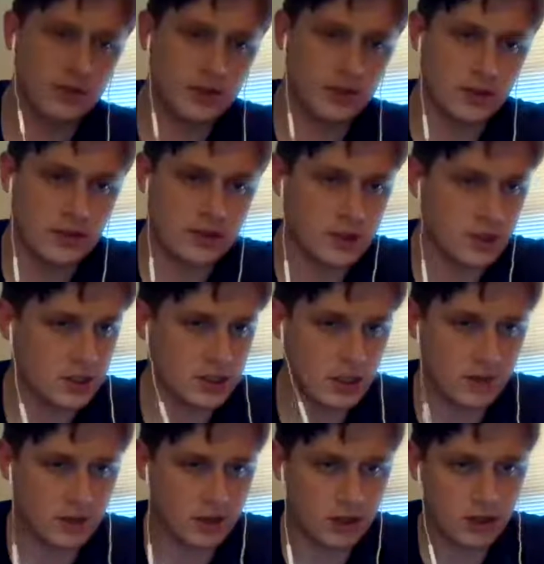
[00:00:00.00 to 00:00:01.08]
is it just
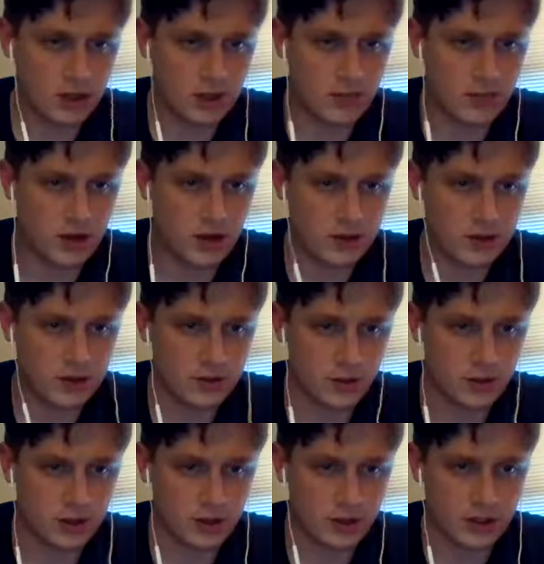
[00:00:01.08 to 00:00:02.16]
double click on a box or just
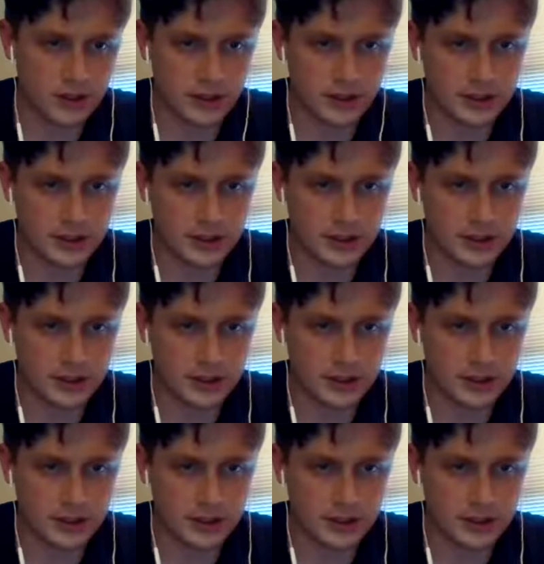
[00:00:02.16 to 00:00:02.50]
one click?